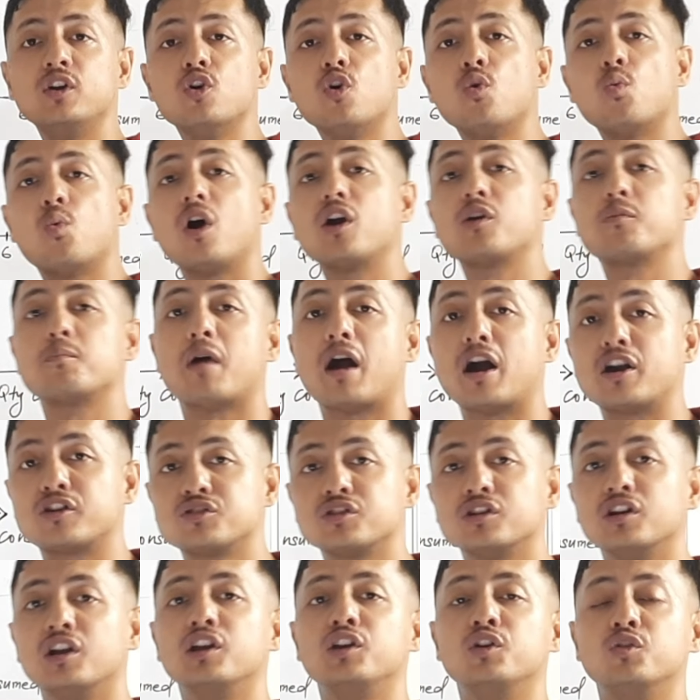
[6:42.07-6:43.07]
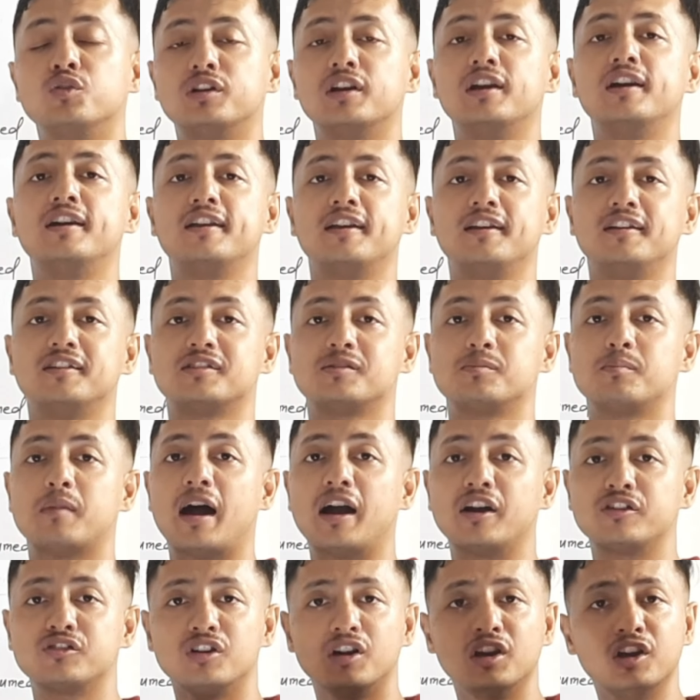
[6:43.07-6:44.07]
know what marginal utility is.
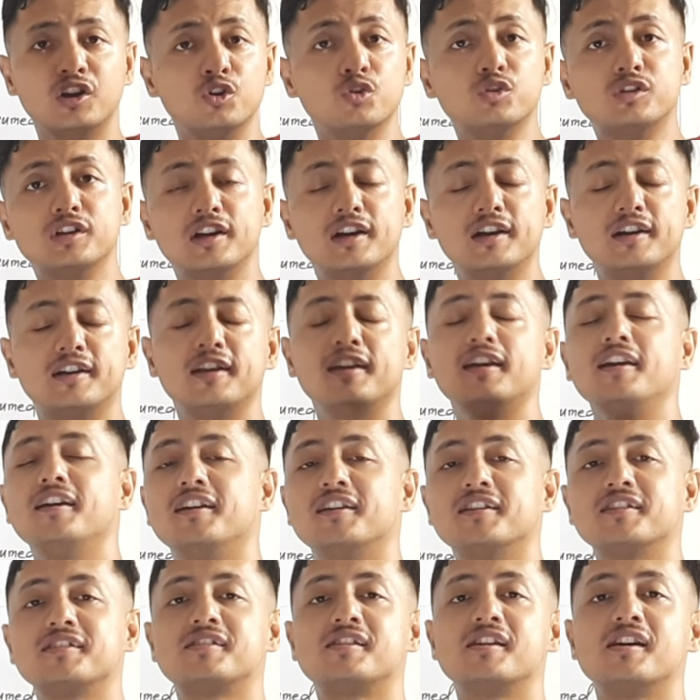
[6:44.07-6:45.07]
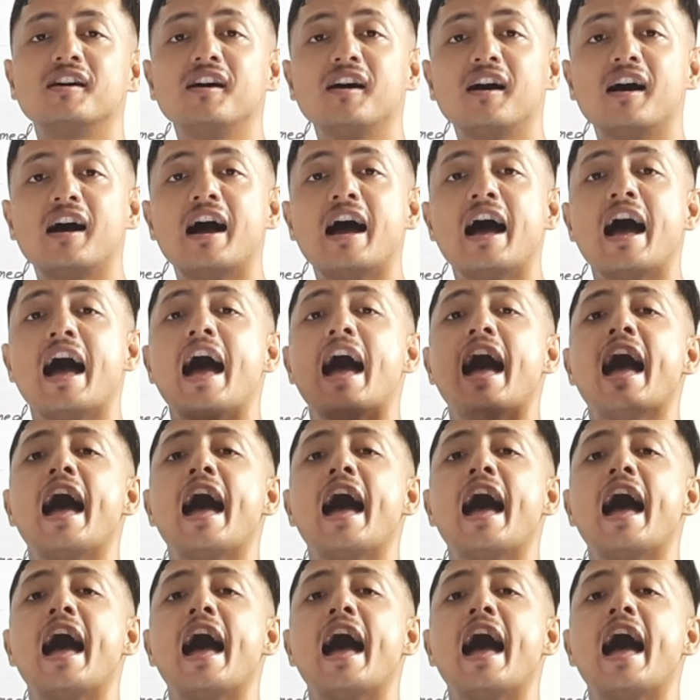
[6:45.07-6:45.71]
Marginal utility is the